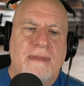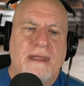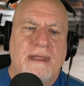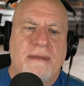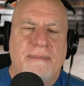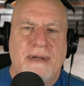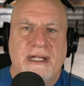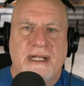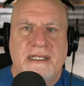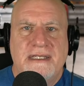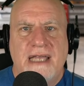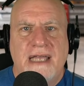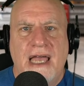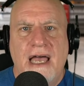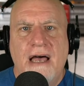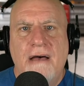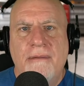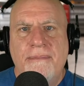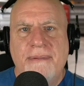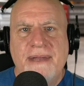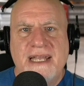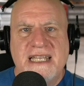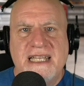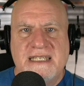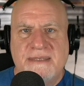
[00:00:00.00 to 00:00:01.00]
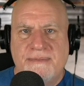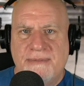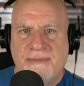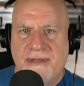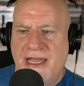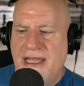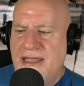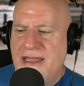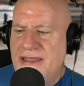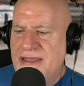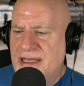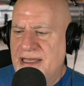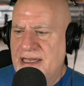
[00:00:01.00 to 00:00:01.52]
But to help
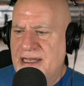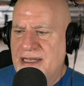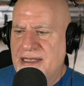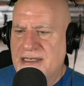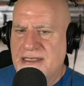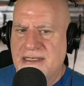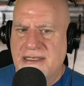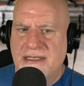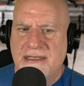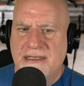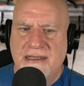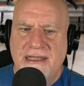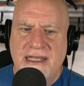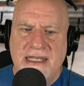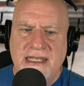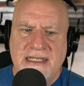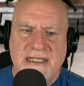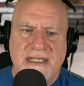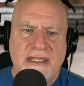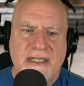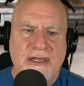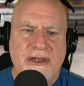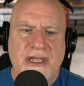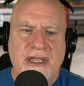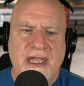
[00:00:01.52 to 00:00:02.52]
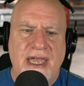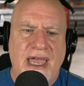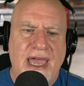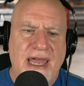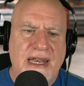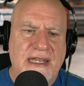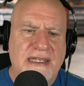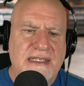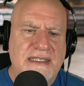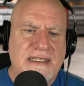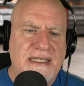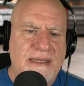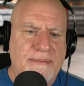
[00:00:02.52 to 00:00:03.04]
explain this, let's look at a
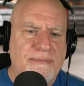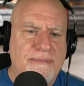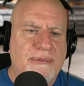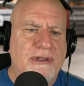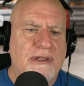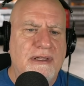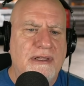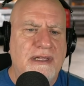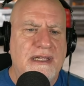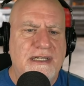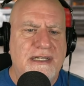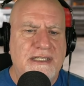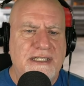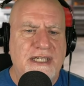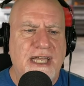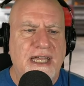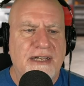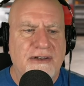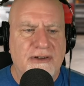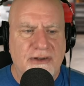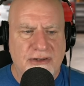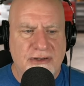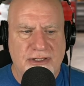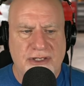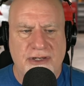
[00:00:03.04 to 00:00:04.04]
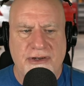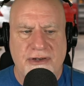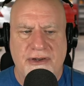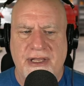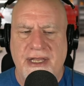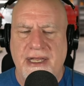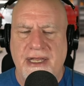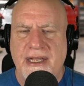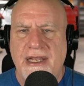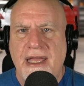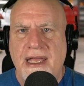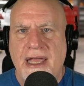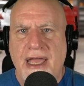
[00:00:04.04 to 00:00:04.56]
simple injector
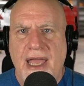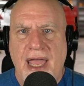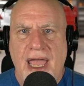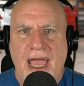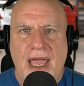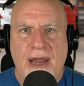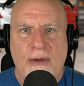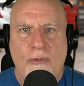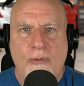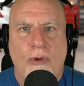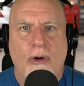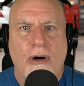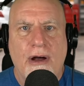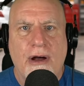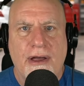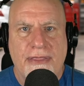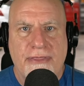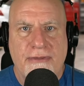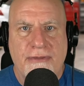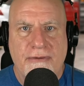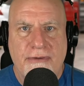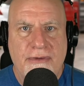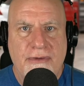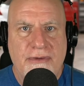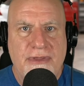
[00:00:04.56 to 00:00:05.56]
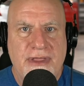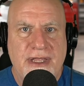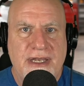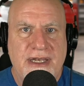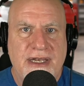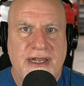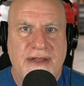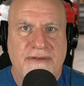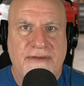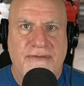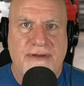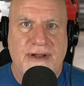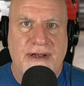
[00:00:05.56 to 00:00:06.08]
circuit and walk through the
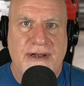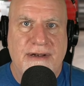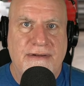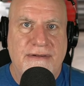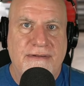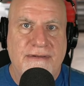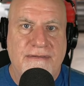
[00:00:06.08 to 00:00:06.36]
different